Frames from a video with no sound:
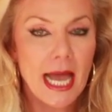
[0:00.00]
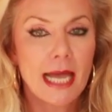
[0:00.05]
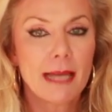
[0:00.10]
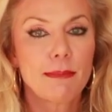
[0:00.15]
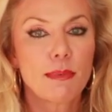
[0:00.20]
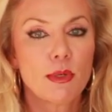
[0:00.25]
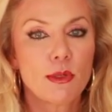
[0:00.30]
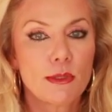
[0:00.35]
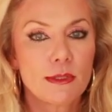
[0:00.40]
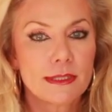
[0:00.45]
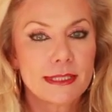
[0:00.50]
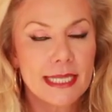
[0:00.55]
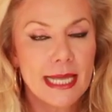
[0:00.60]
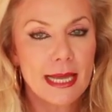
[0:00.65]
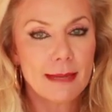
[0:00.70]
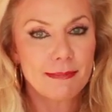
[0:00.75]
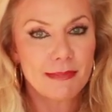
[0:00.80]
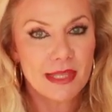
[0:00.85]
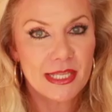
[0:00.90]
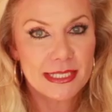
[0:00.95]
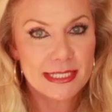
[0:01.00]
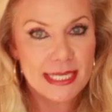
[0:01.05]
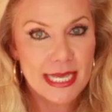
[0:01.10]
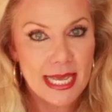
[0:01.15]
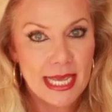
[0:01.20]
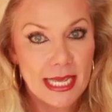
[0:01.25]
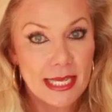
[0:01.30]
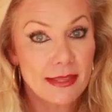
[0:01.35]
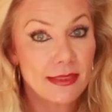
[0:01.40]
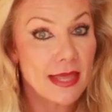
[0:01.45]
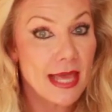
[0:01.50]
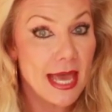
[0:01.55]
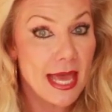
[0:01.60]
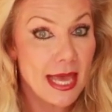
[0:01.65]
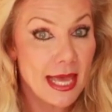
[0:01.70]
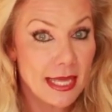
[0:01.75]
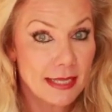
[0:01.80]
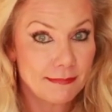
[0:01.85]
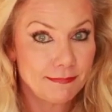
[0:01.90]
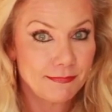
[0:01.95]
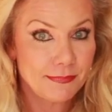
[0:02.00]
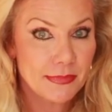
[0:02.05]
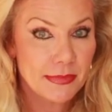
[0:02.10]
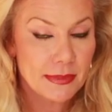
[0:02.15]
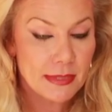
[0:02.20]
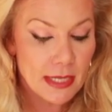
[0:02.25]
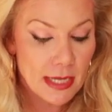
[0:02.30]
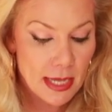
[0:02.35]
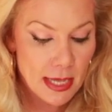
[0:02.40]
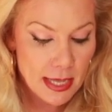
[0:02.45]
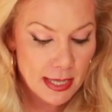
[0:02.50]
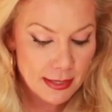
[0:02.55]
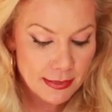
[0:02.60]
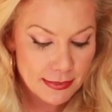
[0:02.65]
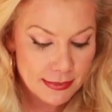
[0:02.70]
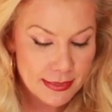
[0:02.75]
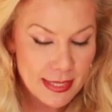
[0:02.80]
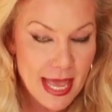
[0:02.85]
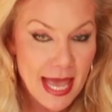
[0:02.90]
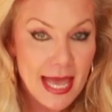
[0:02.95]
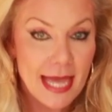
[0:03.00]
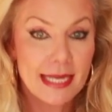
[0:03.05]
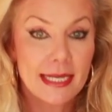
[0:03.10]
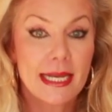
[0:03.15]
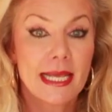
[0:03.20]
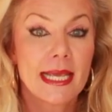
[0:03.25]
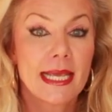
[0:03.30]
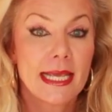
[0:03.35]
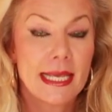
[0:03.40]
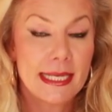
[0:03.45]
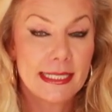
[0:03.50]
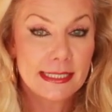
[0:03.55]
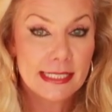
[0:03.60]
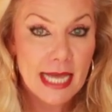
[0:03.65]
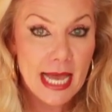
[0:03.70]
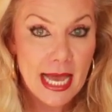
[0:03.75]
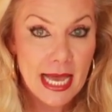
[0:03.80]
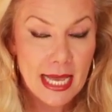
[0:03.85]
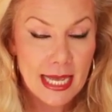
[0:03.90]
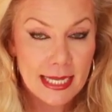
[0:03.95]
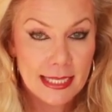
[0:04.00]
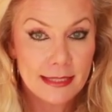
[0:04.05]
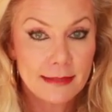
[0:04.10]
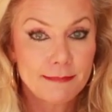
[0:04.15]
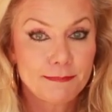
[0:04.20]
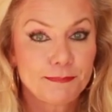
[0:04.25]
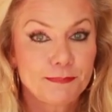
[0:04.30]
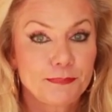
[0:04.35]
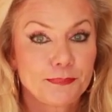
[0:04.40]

I pulled up the day that he died,